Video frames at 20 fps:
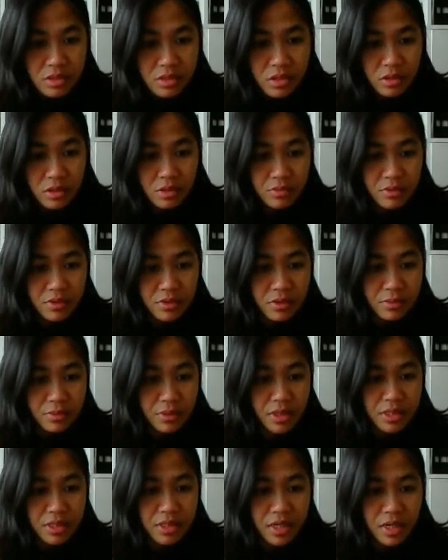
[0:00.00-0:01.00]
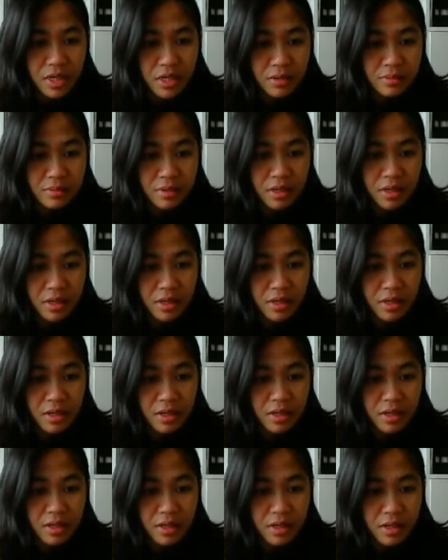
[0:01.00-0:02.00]
So for the meantime,
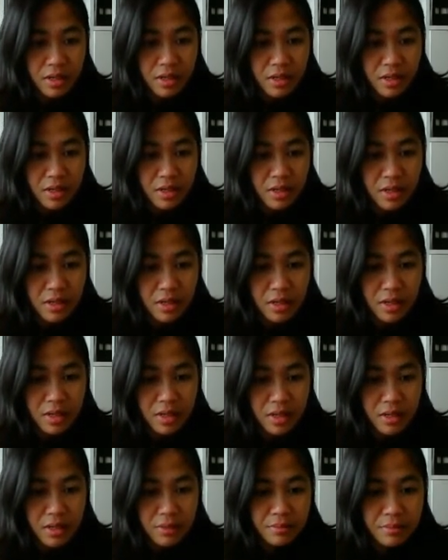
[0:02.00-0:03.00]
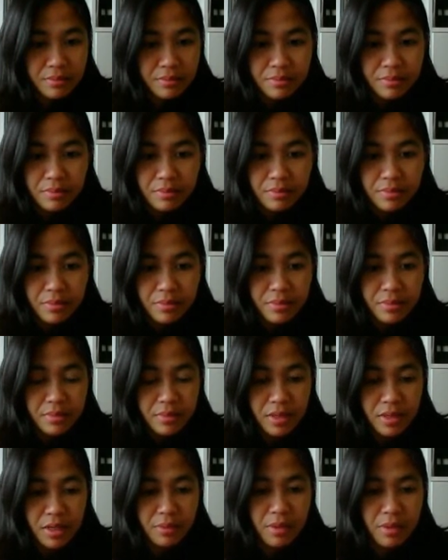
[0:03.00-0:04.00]
uh, I'm
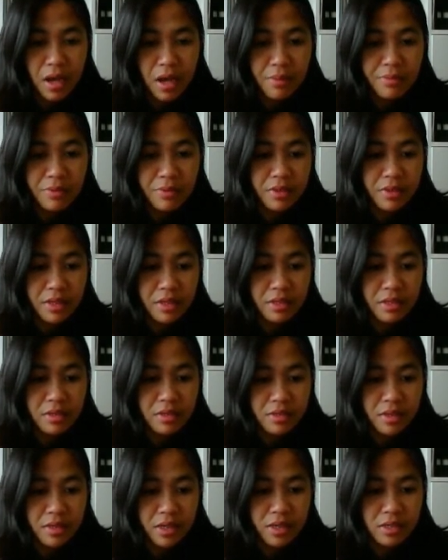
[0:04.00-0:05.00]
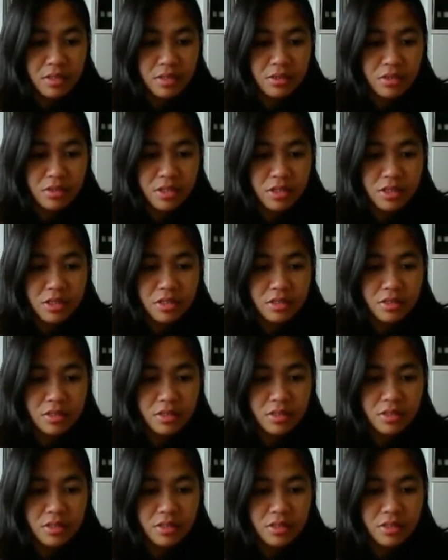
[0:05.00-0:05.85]
I'm happy with it. Okay, so just